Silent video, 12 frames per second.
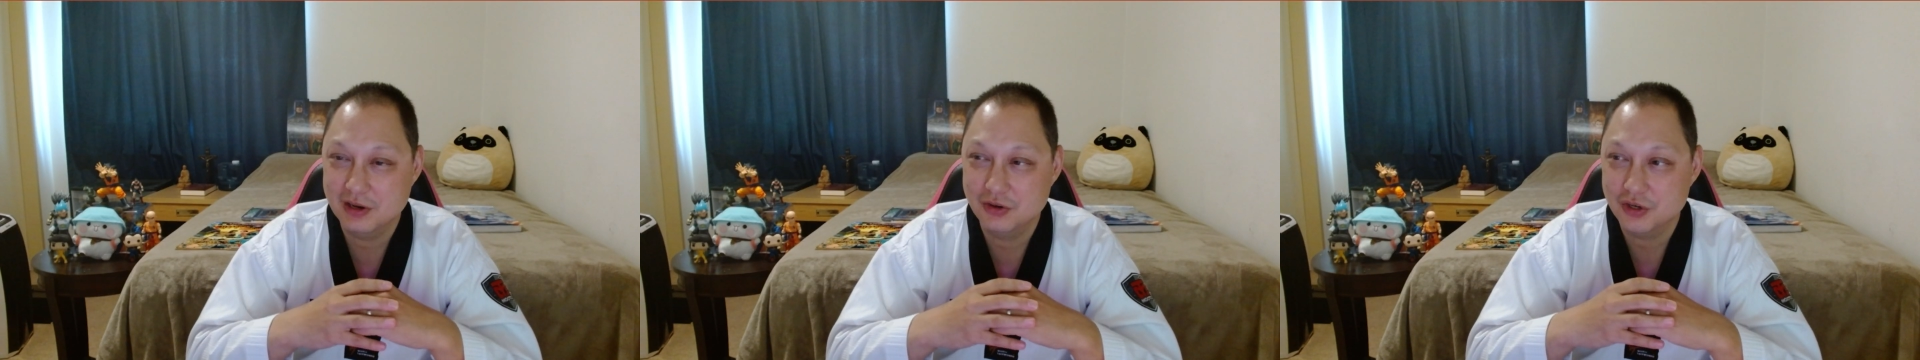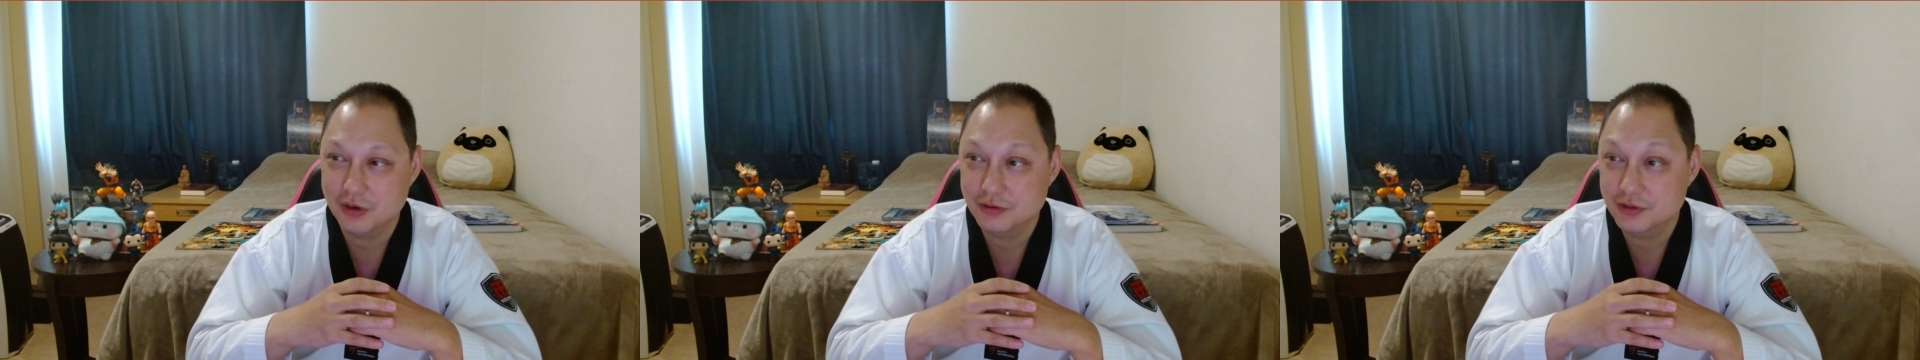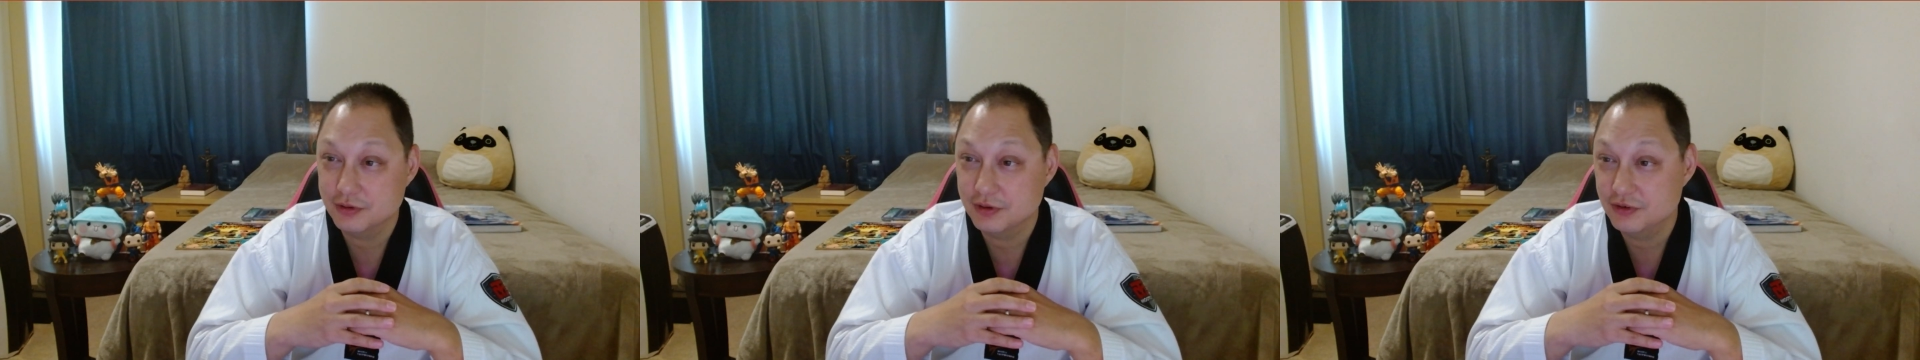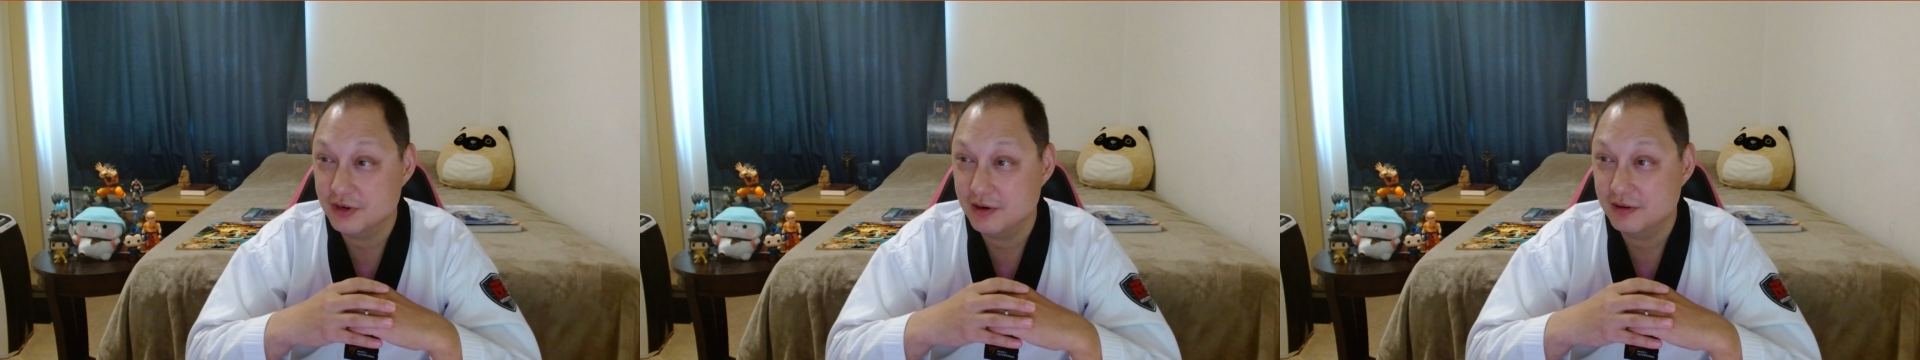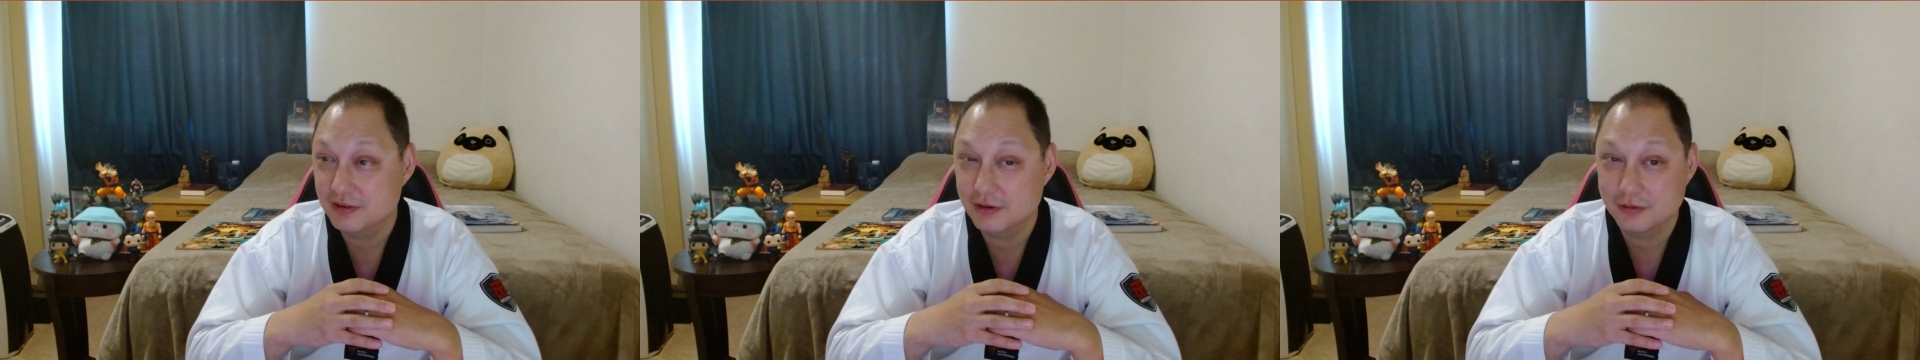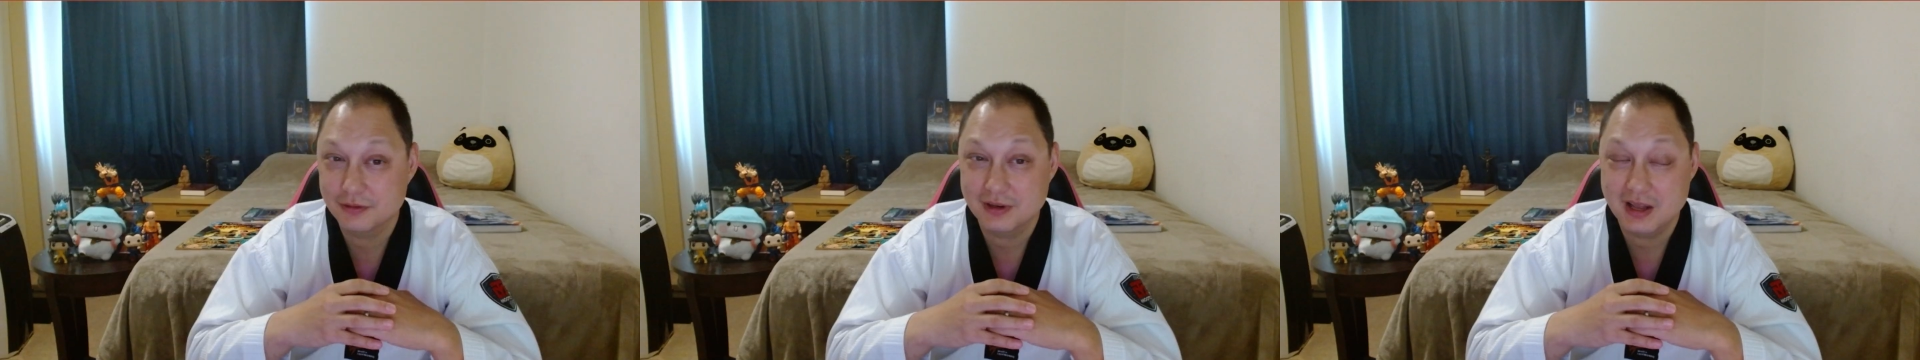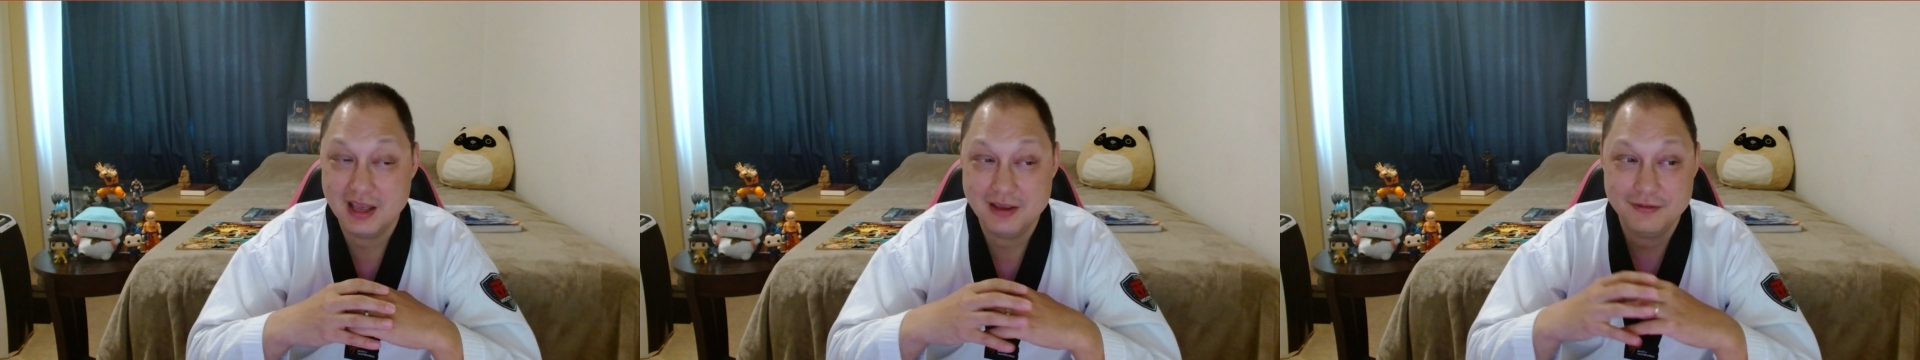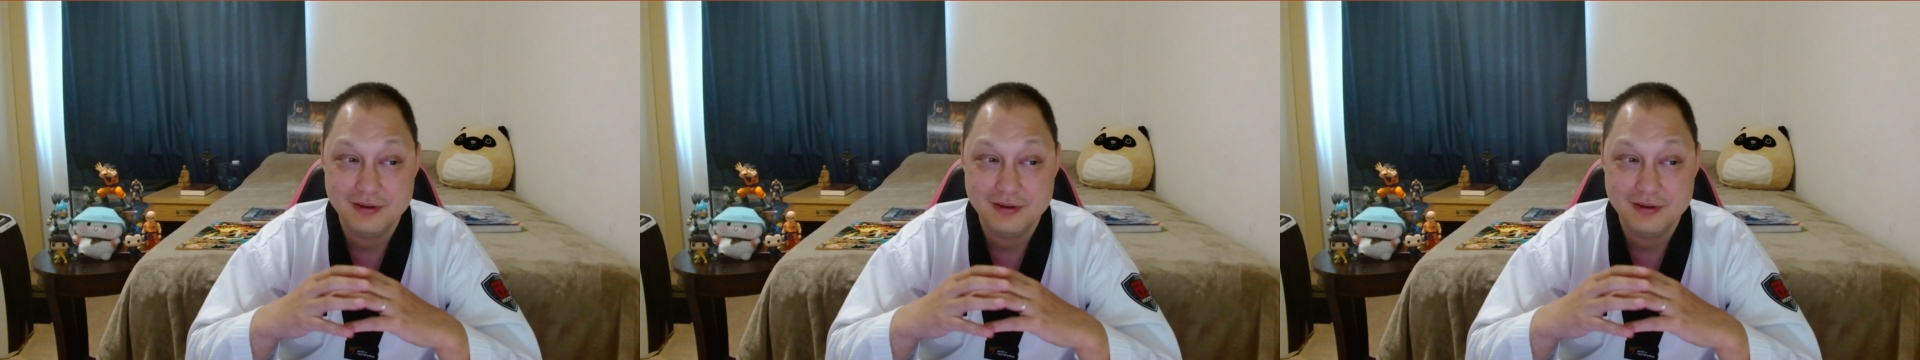Joe Shuster and Jerry Siegel's life